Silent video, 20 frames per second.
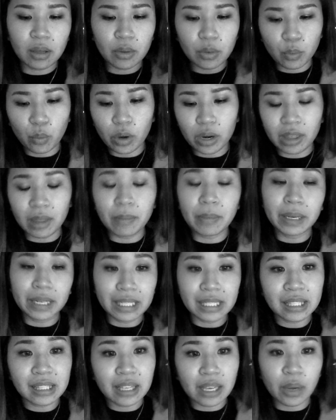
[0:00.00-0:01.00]
one of the
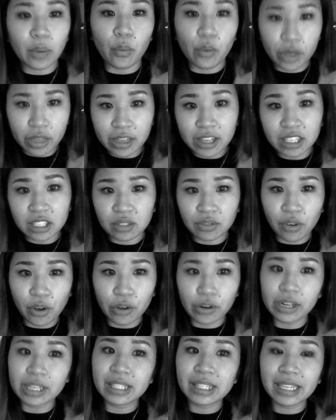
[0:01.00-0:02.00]
biggest thing with this phone
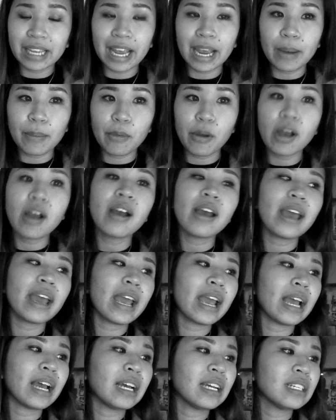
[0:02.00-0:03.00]
is the camera.
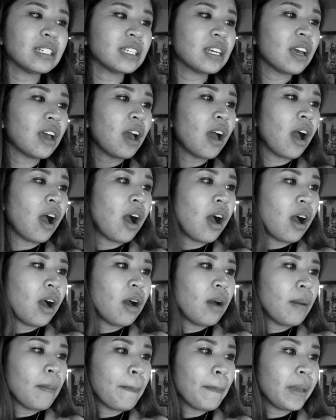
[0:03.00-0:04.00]
And
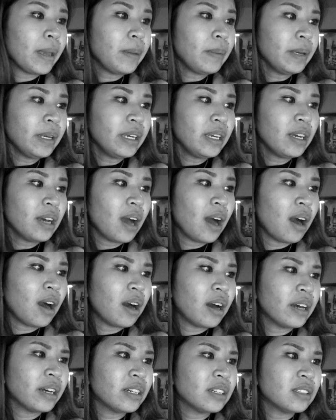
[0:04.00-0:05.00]
maybe
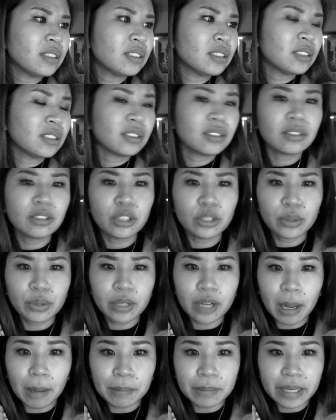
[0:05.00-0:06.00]
I'll do an
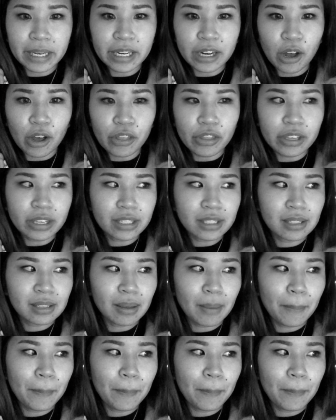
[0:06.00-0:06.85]
update on this